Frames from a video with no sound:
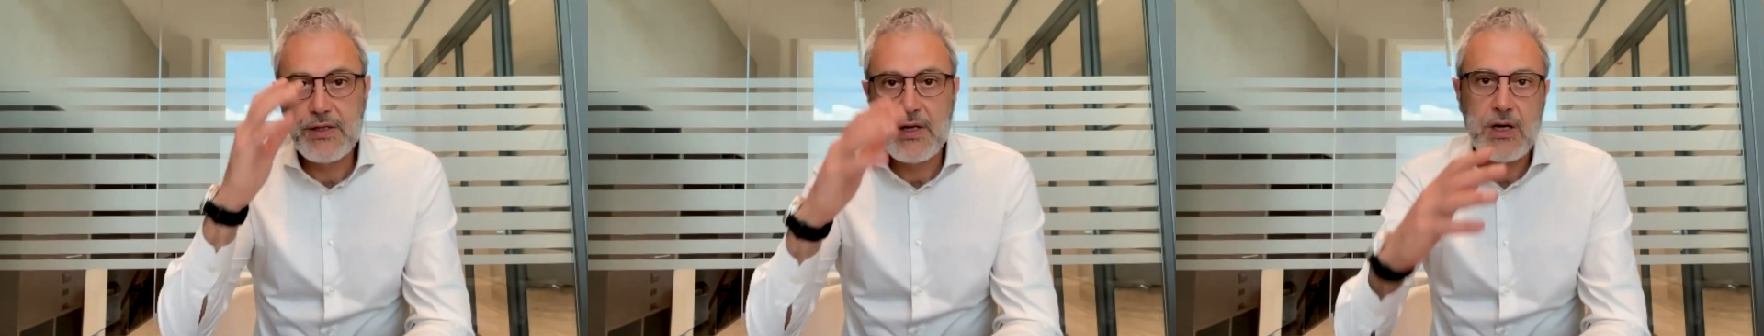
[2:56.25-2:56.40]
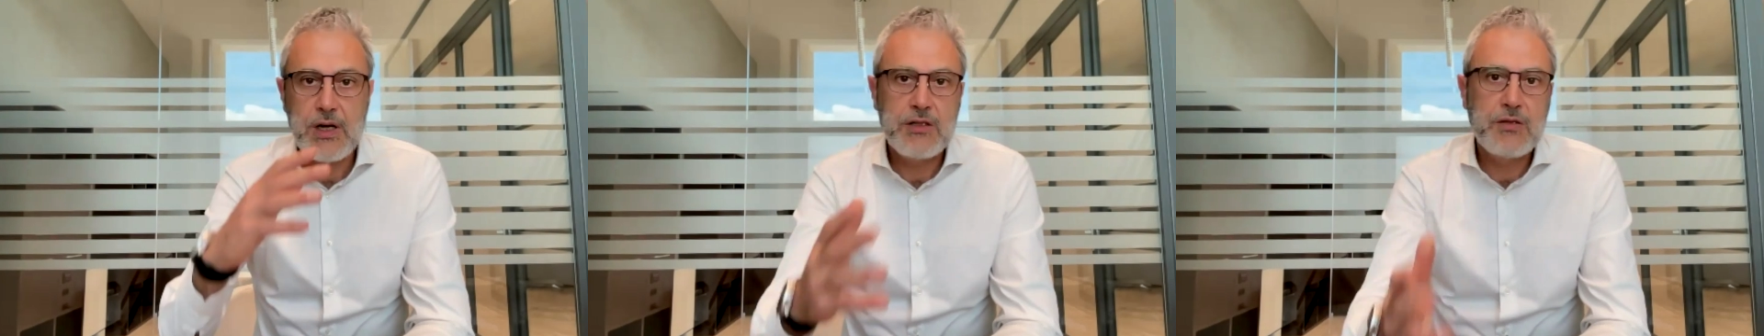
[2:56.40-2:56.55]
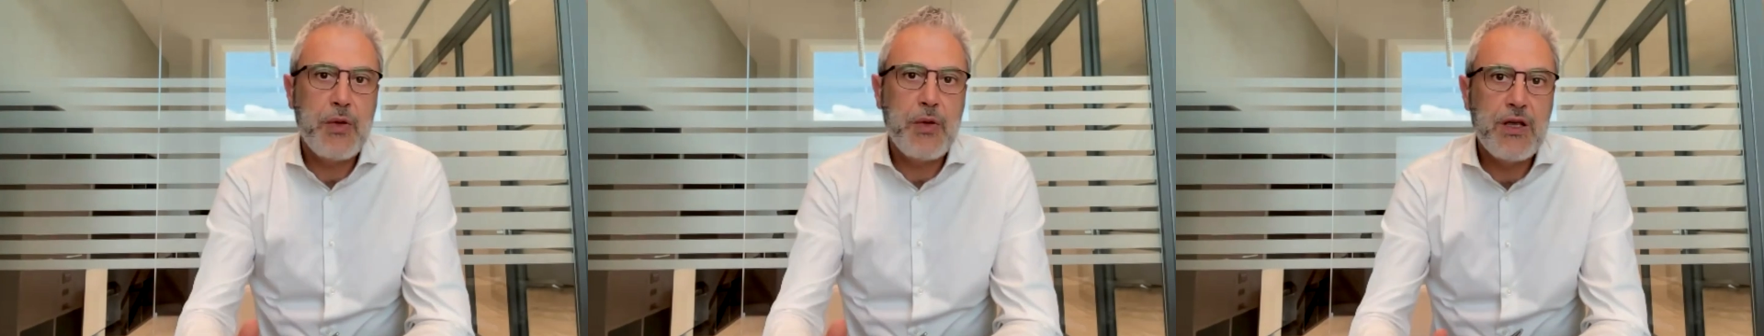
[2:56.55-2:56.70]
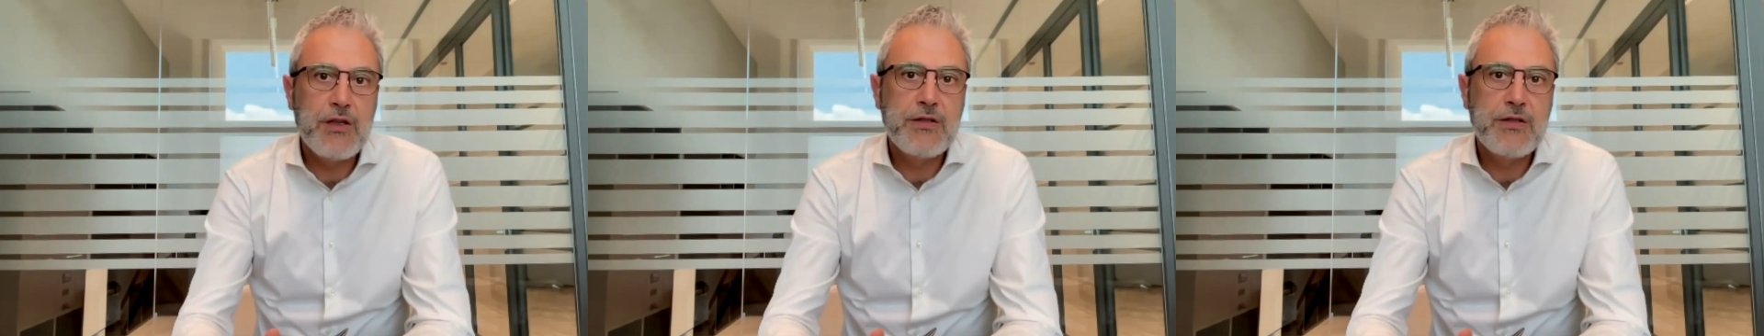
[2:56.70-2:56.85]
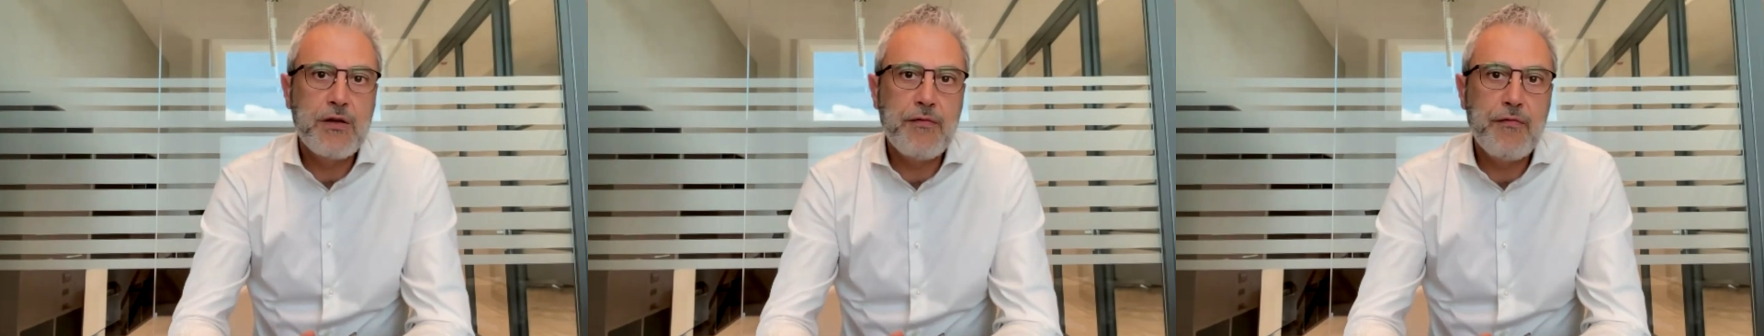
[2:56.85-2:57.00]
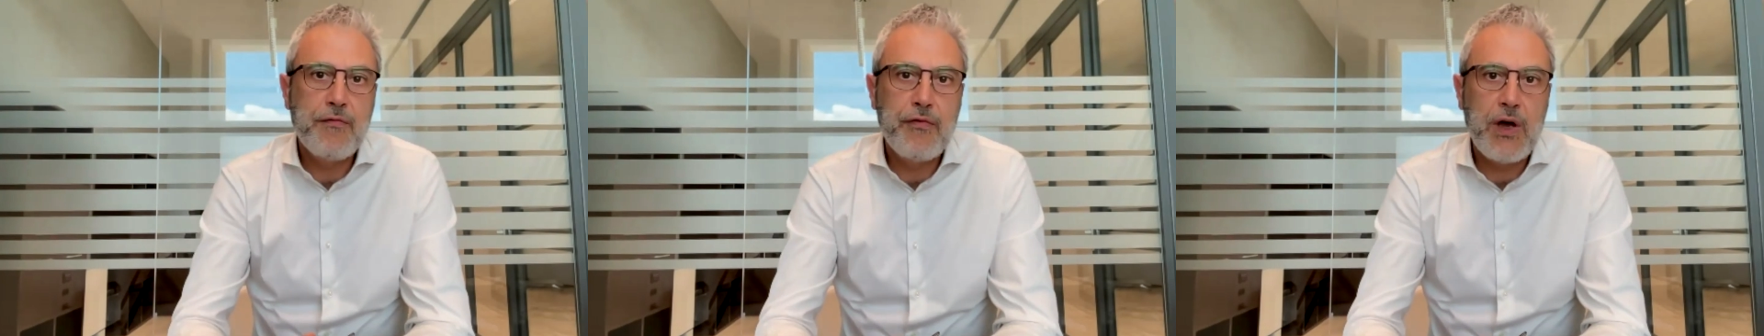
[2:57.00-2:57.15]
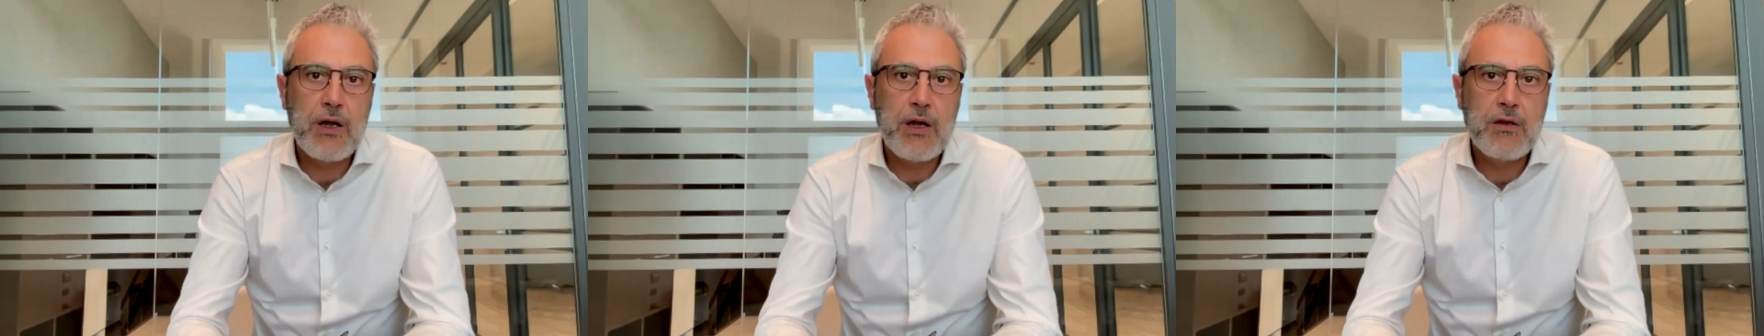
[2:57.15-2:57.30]
that are based, in
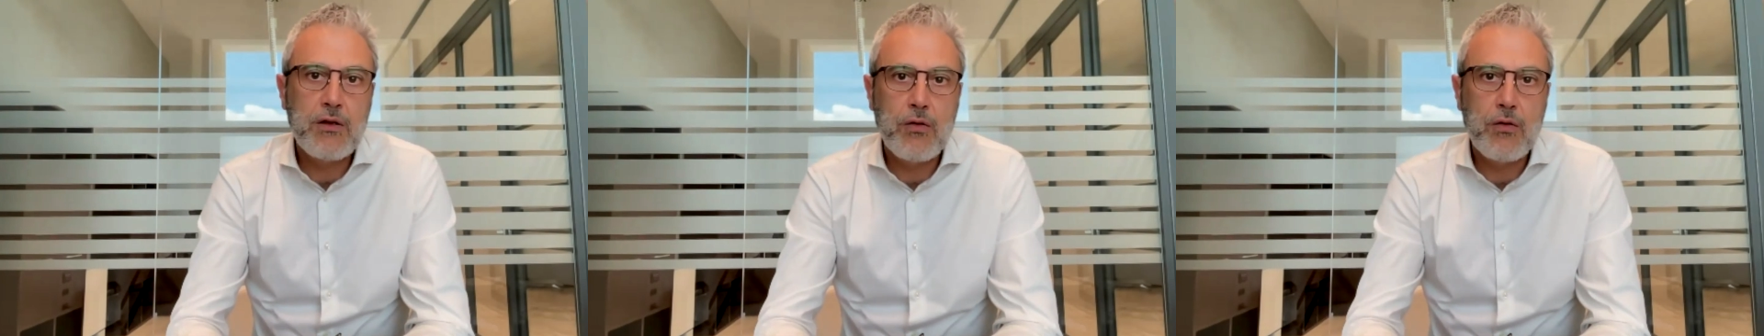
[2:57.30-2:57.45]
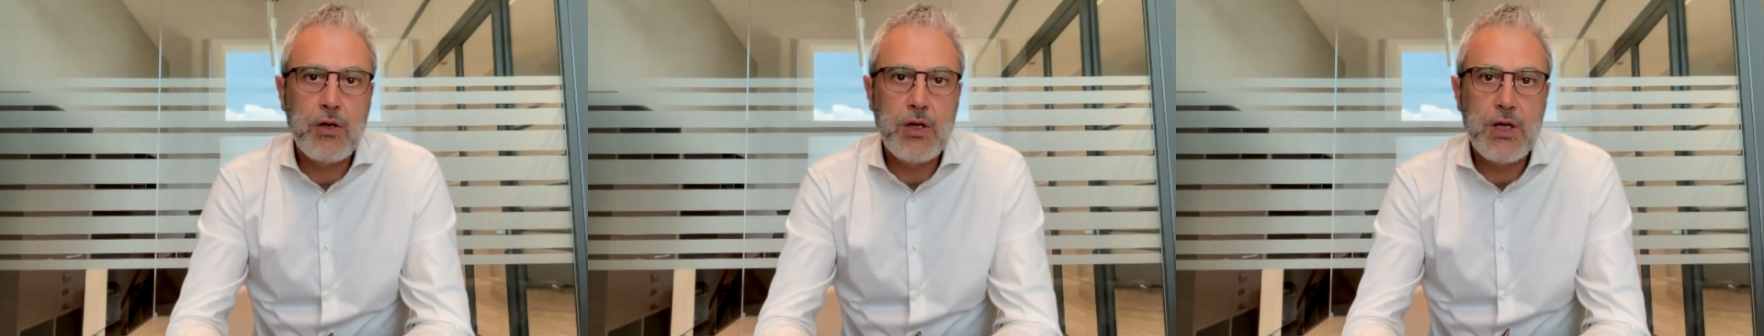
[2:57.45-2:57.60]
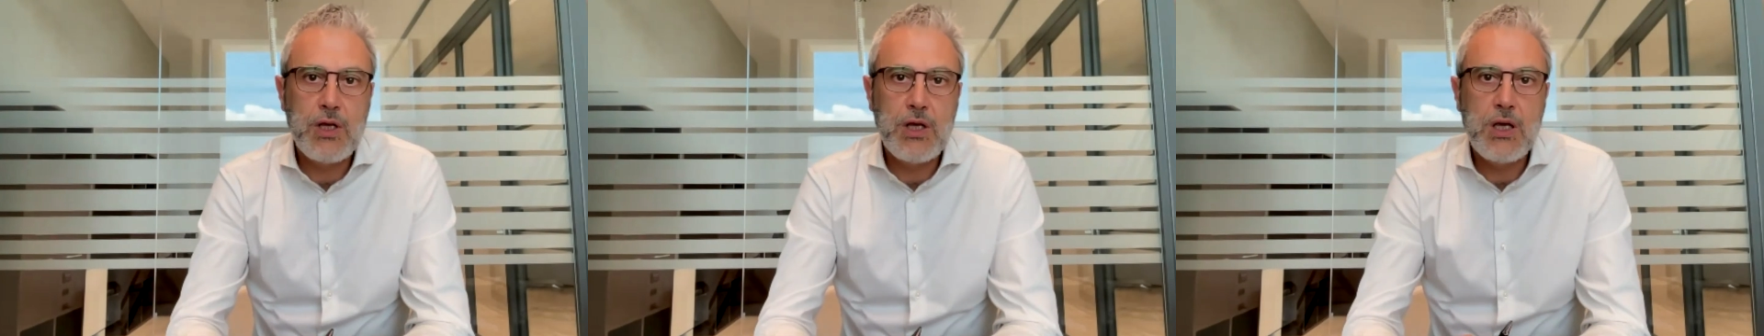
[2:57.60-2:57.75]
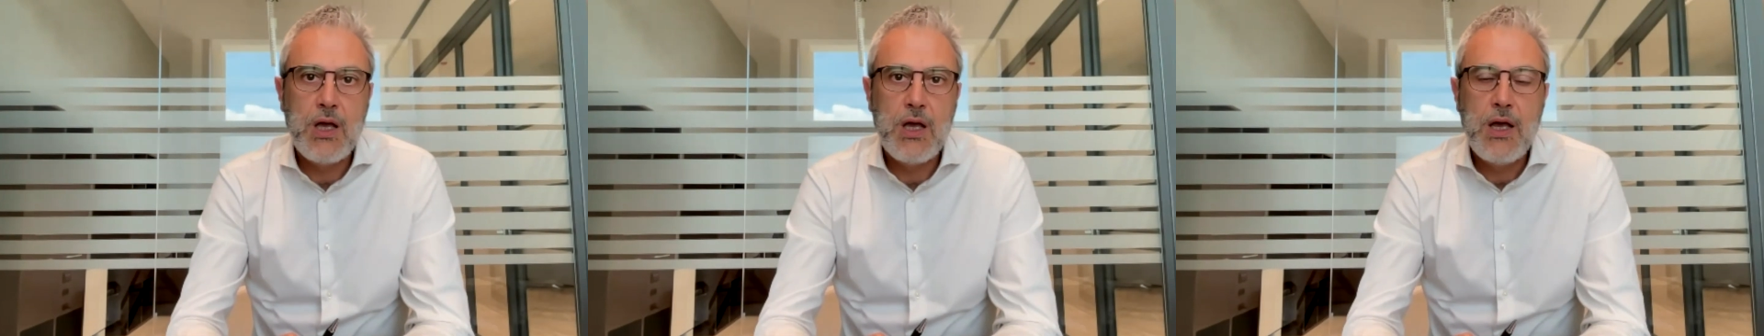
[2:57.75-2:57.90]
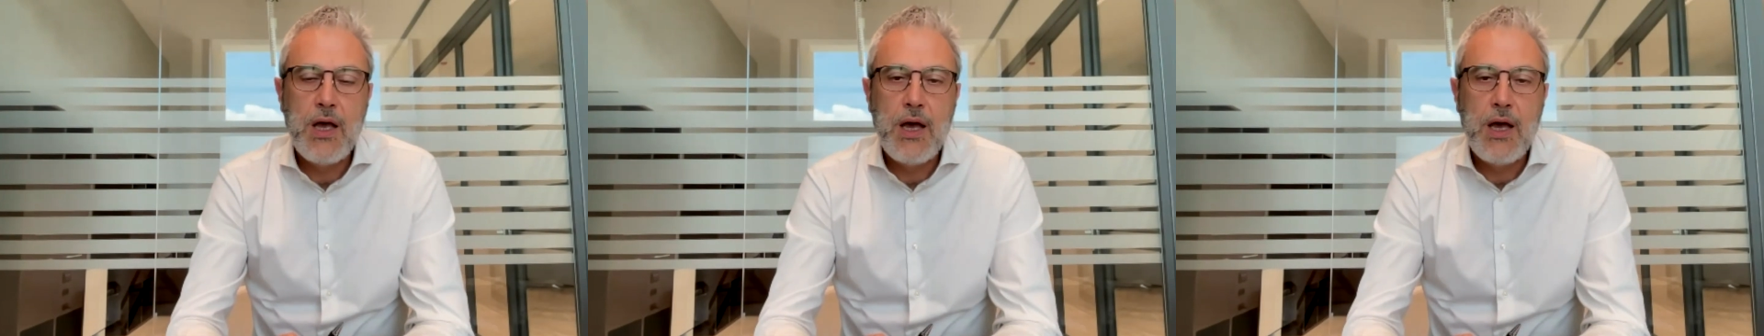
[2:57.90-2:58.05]
fact, on the